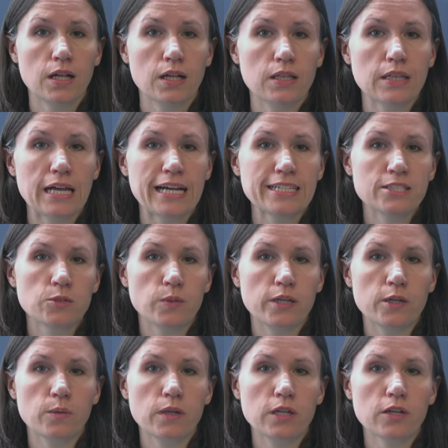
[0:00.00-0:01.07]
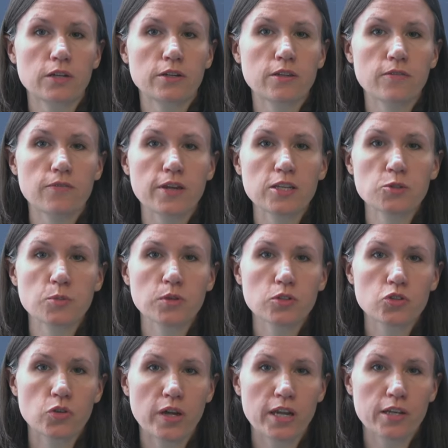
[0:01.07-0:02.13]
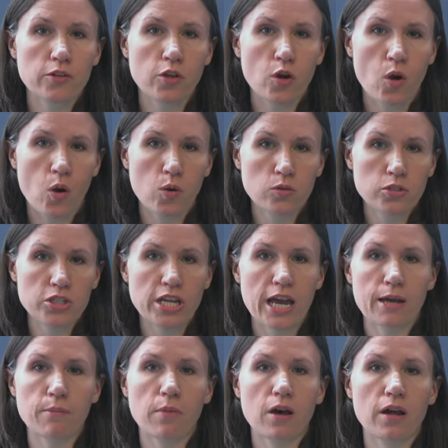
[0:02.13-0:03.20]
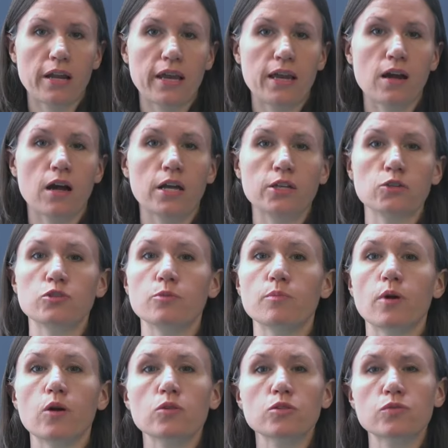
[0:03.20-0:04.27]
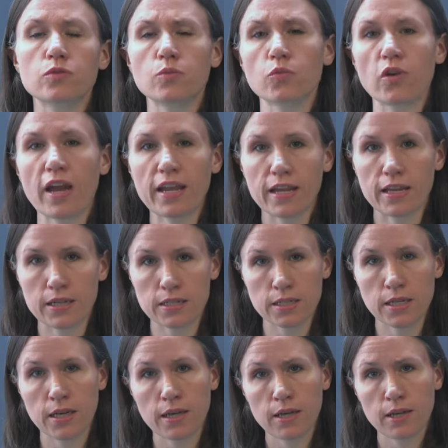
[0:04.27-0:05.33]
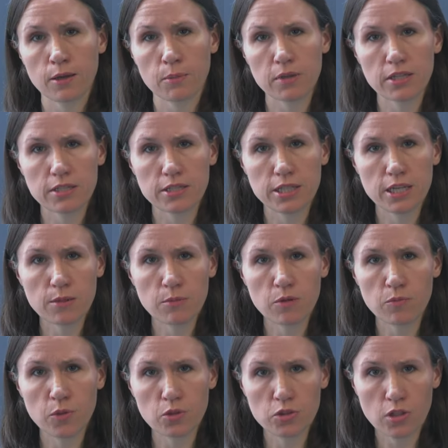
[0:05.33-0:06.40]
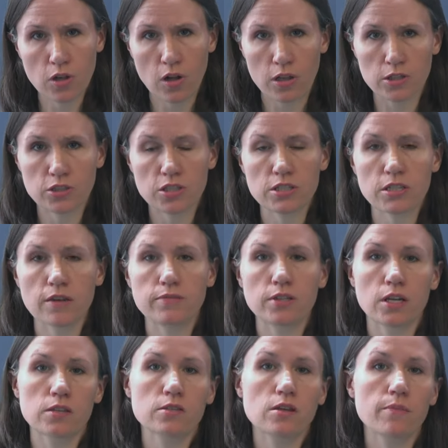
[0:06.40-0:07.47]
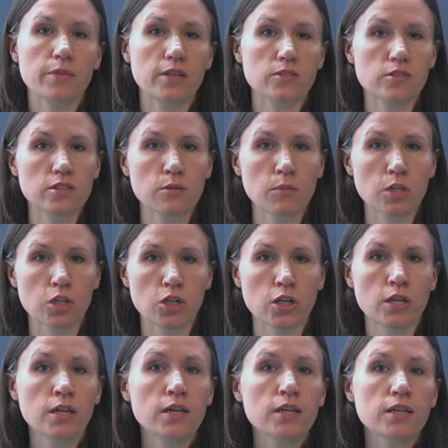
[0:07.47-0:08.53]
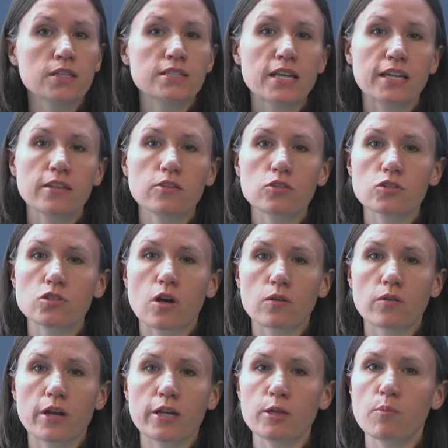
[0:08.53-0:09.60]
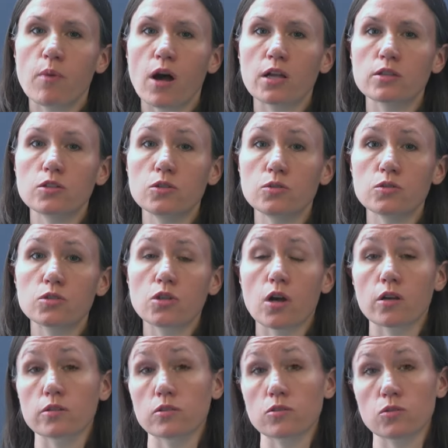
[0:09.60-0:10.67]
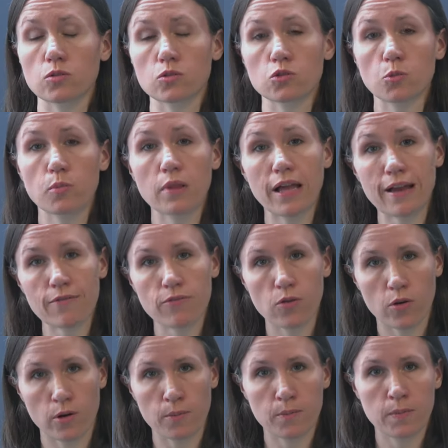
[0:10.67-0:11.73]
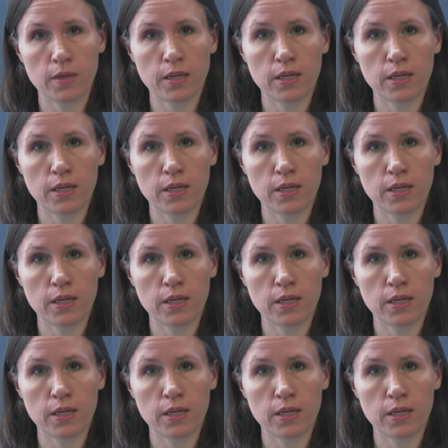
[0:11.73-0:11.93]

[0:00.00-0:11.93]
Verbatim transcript: Last week, we learned that Facebook trained their own chatbot A I using posts from Reddit, but a team of musicologists have done something similar, setting their songwriting bot loose on the social platform.